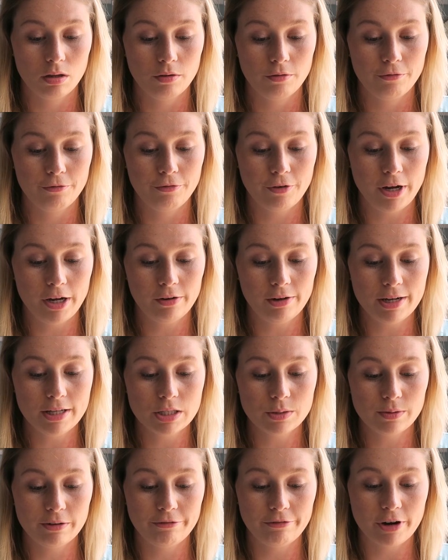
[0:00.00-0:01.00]

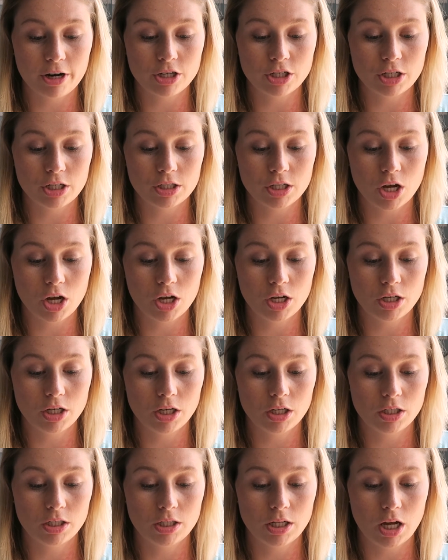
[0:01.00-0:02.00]
Fragrance Refreshes
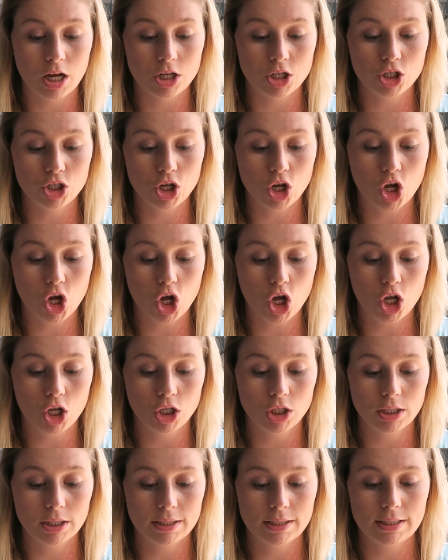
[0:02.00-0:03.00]
on Touch
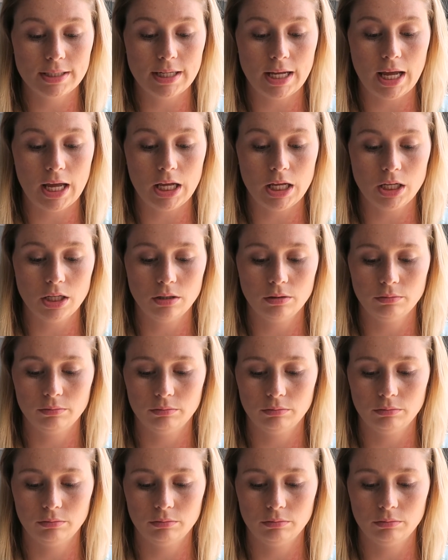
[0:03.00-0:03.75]
All Day.